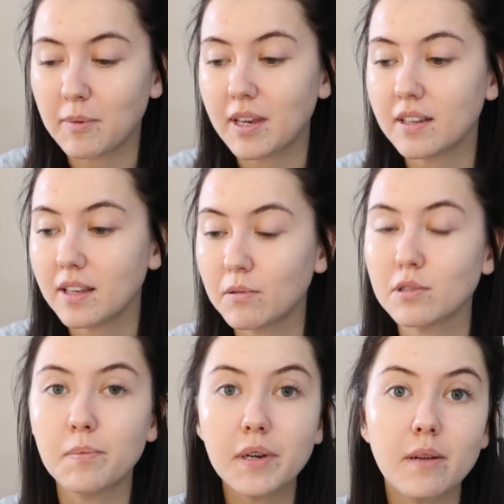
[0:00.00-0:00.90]
I mean, it
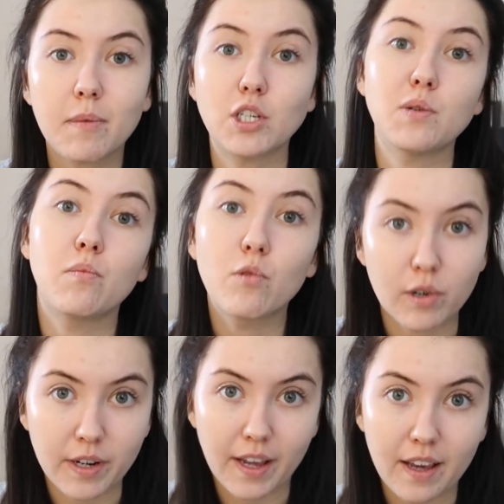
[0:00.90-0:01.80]
was pretty much
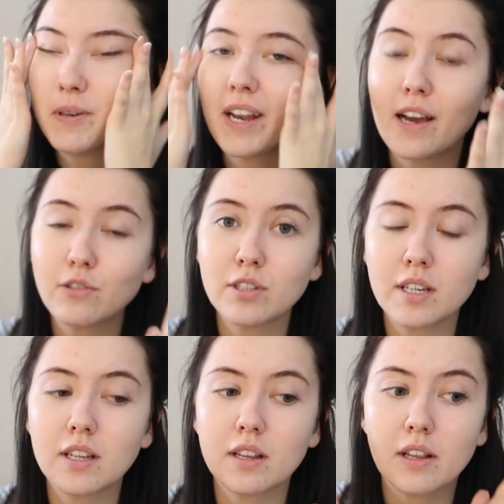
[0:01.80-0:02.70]
morning. But
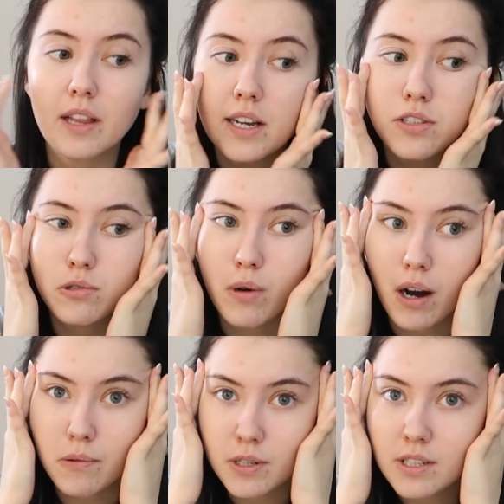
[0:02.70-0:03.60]
actually the last 2
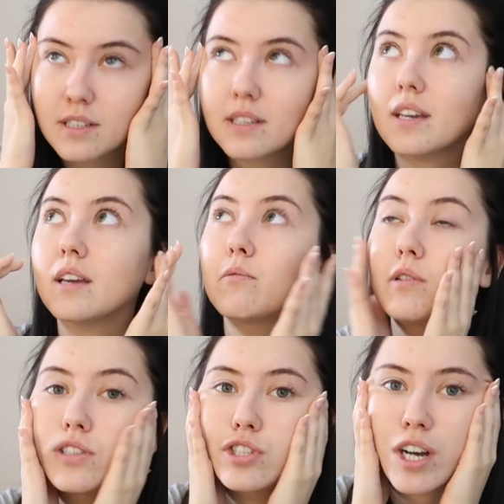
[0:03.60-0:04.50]
hours, it
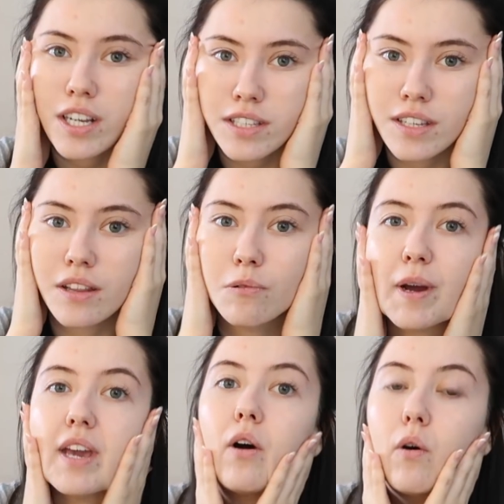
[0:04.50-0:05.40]
was just the
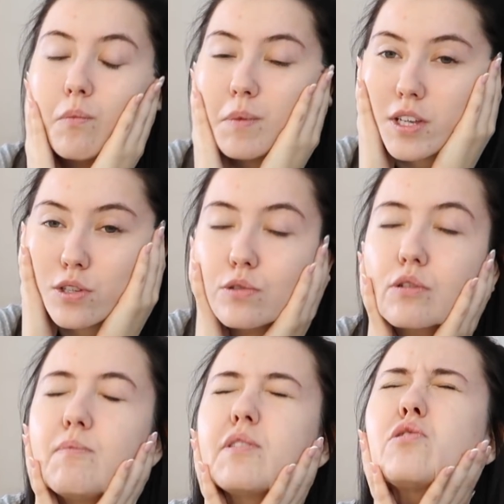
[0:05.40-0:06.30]
way home. It
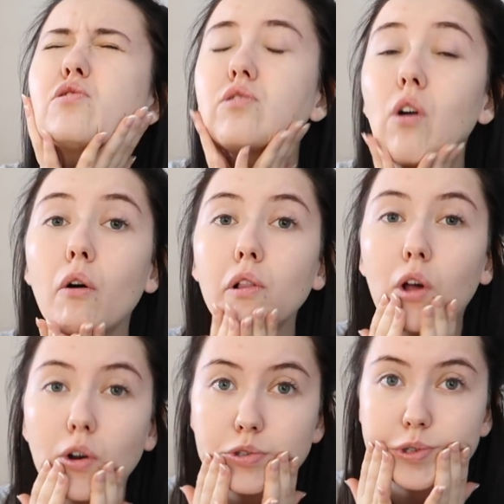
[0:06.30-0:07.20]
took me so
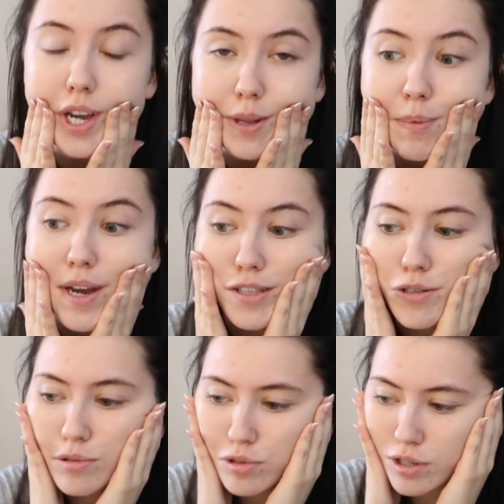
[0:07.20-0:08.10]
long to get back
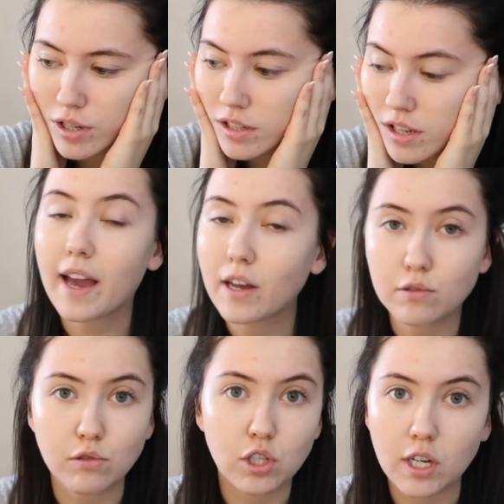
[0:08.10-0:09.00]
to Lucerne. I
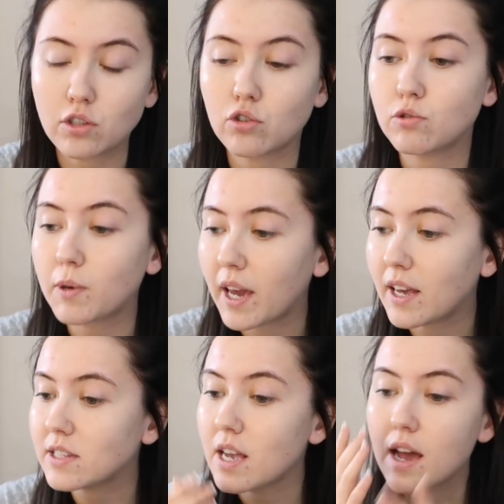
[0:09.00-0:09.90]
had to change
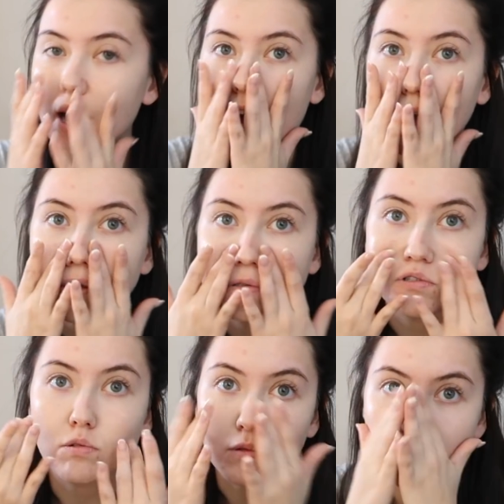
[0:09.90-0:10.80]
trains, I had
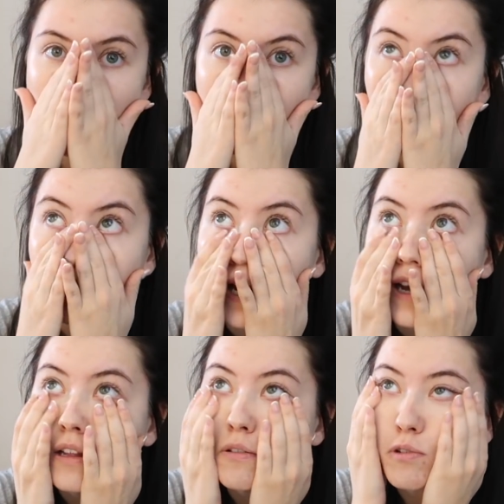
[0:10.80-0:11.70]
to
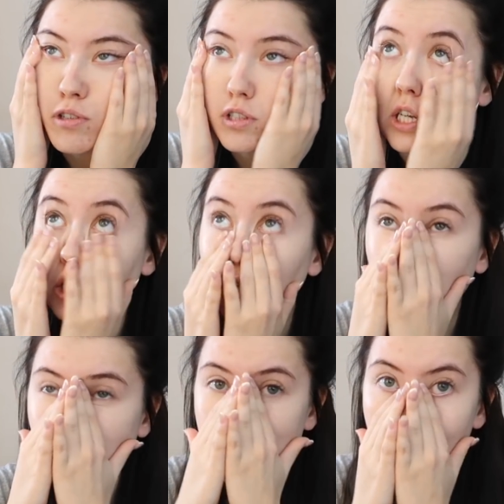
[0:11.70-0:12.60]
wait for such a
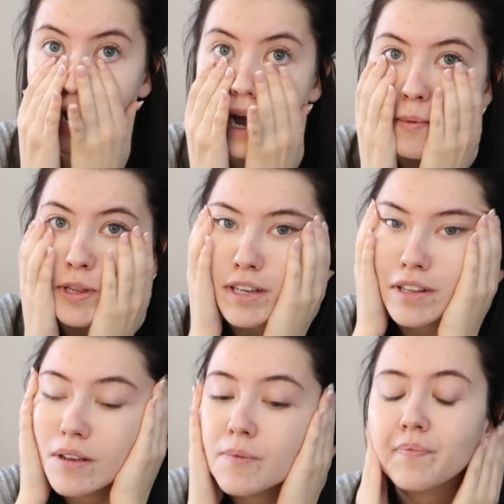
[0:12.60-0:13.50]
long time, and
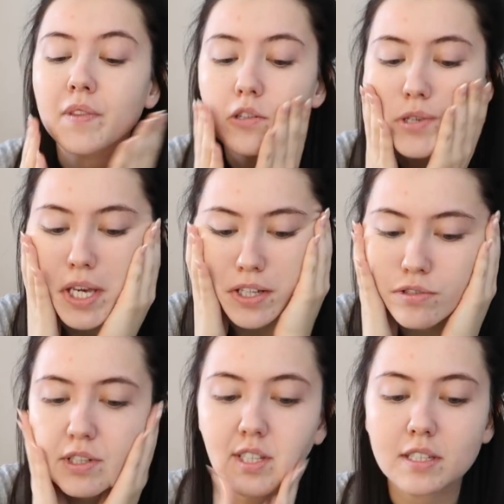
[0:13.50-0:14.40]
then to
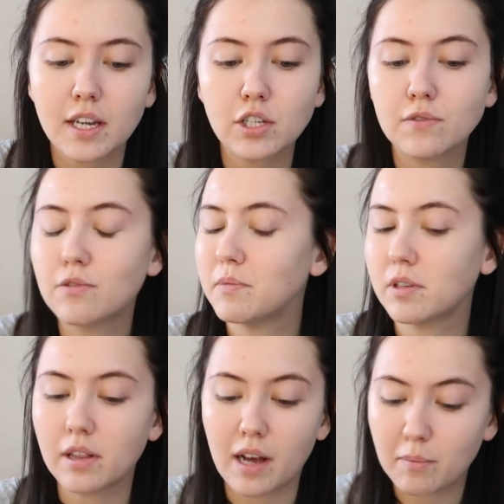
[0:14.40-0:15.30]
get to the station from
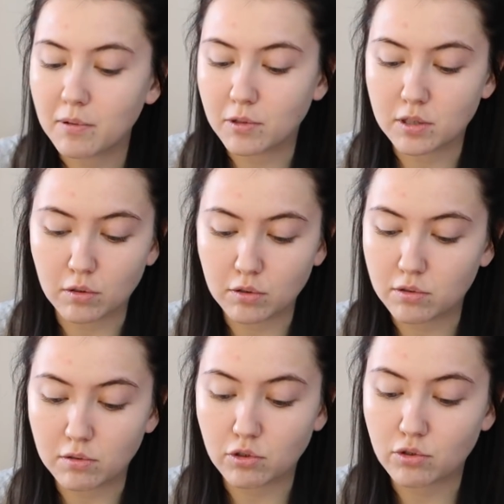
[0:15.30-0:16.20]
the club, it was
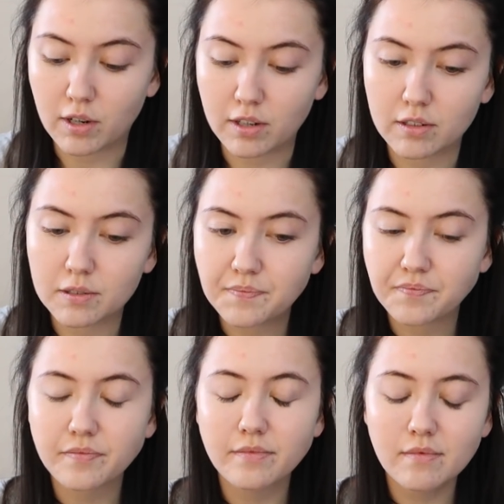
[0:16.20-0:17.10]
also a struggle.
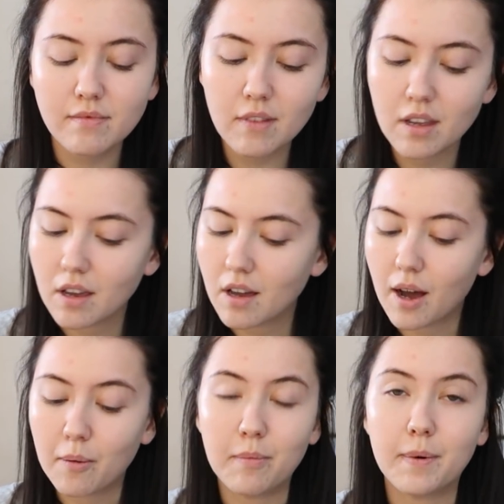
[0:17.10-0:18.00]

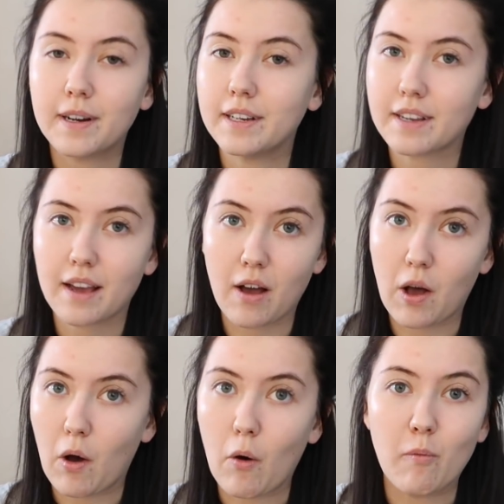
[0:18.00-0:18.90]
But
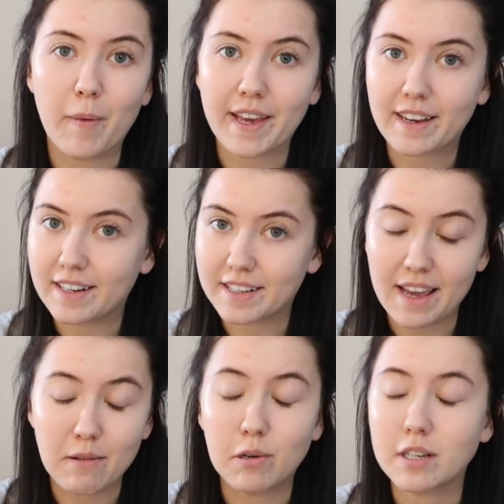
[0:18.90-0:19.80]
oh my god,
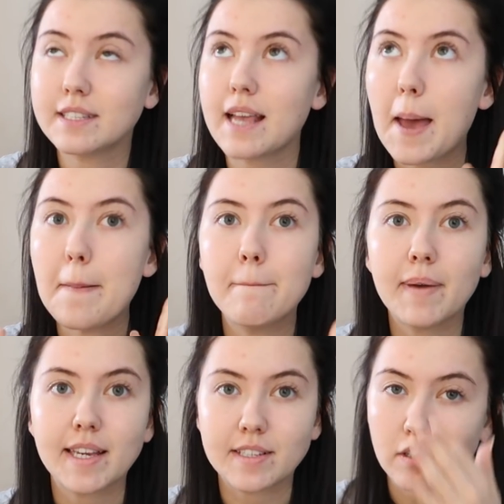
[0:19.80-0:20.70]
it was
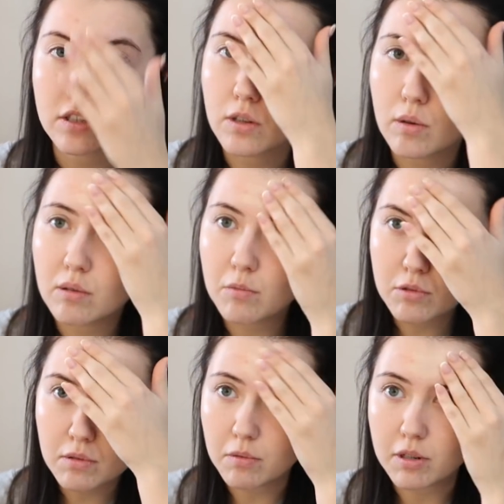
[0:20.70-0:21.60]
amazing.
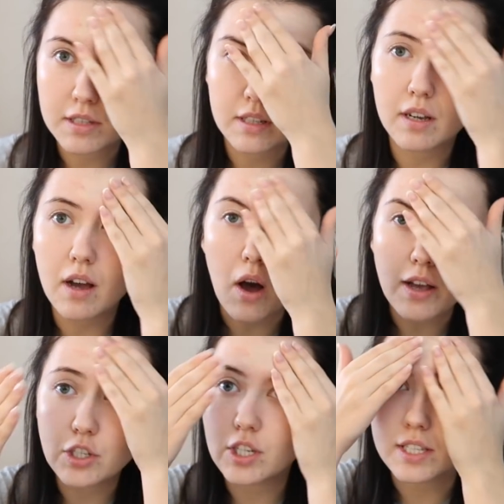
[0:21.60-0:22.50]
Solomon was
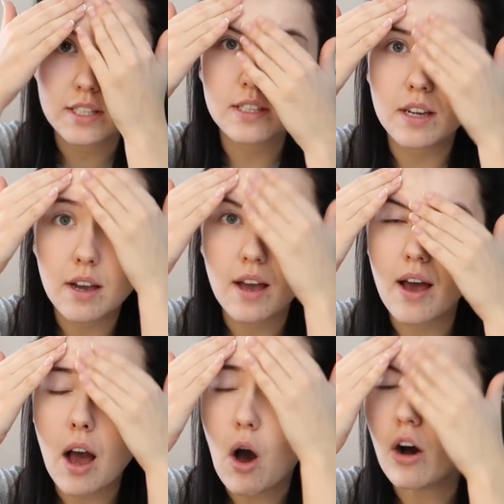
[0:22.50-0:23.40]
just
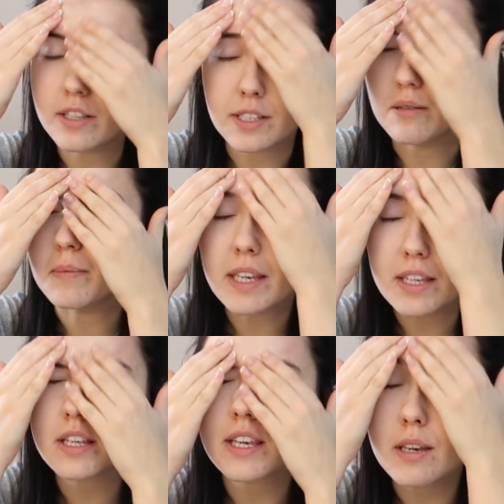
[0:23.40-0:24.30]
awesome.
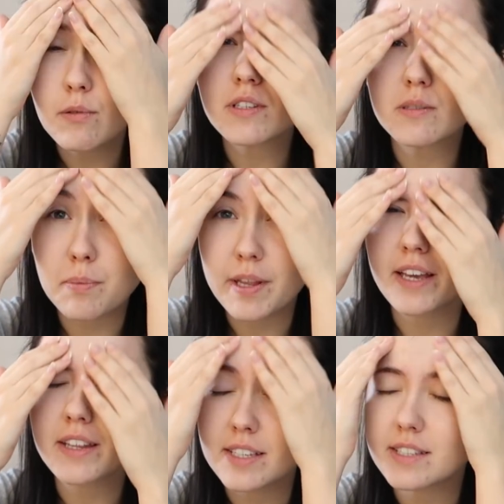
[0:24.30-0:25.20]
He was
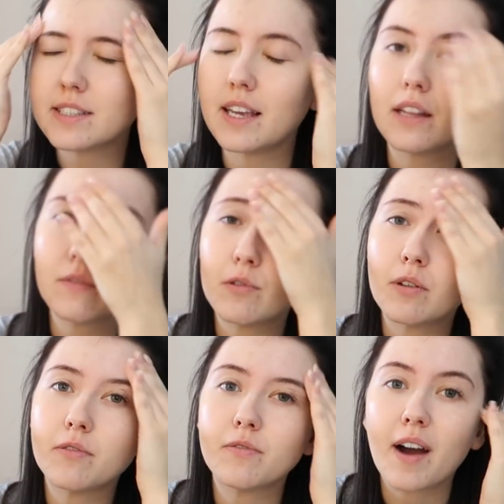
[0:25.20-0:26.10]
playing his set
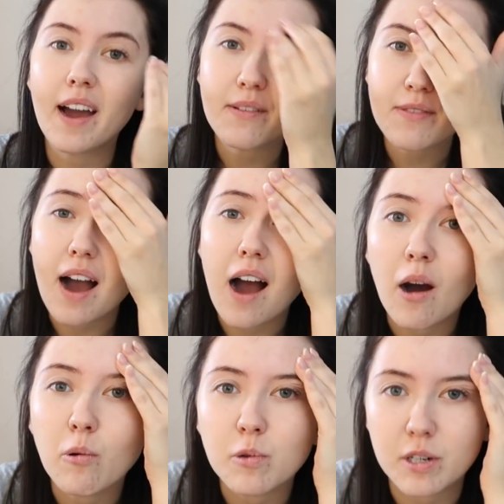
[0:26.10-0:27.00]
for 5
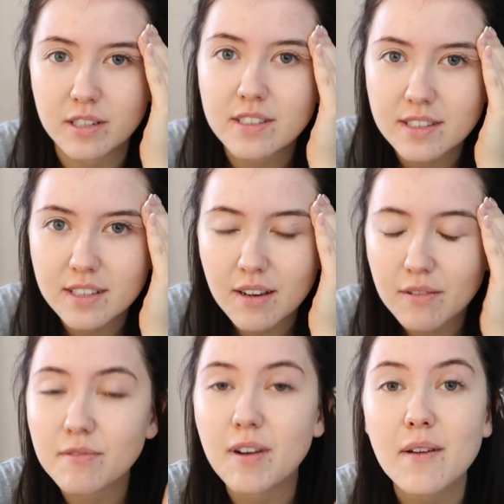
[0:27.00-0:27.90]
hours.
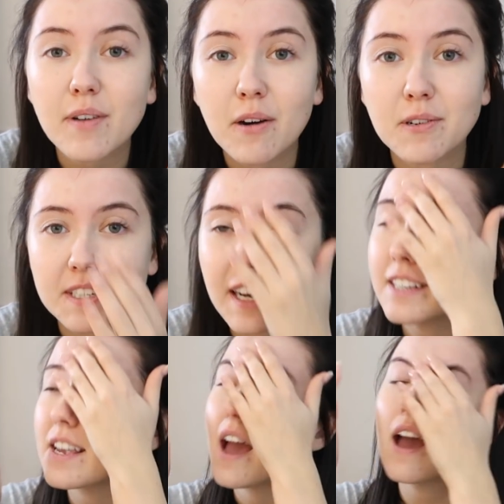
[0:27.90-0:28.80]
5 hours, guys.